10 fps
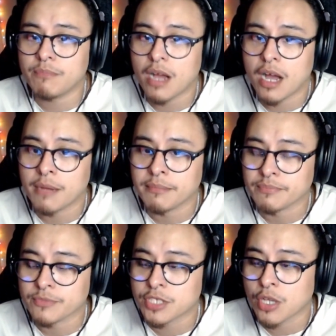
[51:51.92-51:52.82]

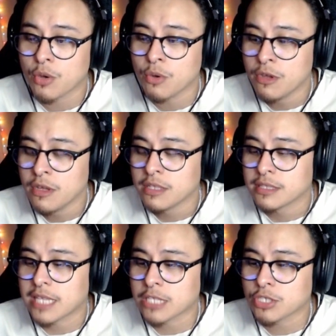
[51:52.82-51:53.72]
um, so
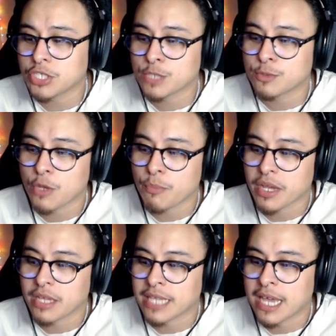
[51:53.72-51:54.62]
that's why she's so
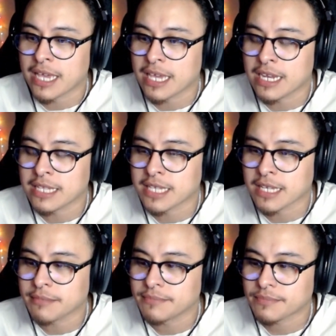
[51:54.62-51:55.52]
big on that. And it's
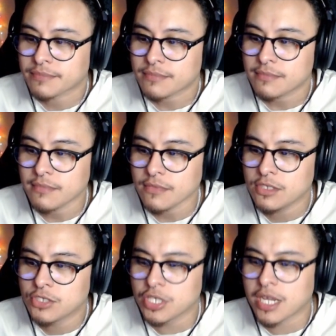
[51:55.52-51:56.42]
like
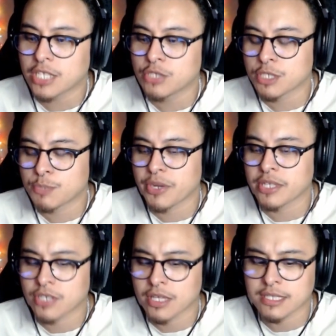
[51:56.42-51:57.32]
she got to
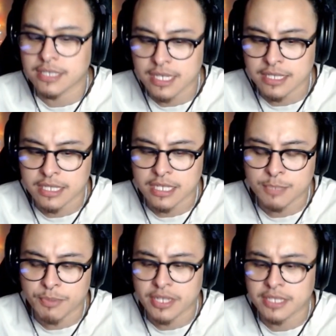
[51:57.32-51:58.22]
experience all these things and
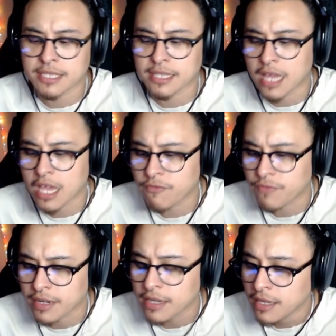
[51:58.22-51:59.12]
experiencing life
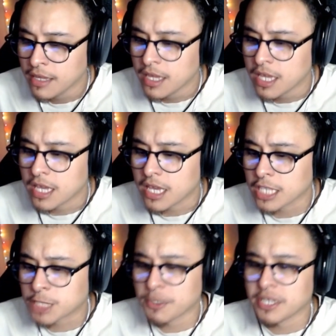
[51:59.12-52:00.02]
and
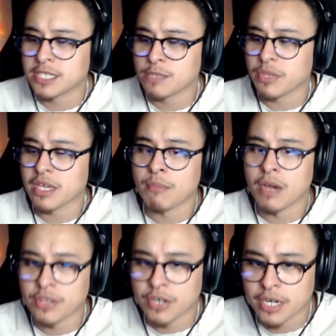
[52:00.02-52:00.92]
experiencing being a mother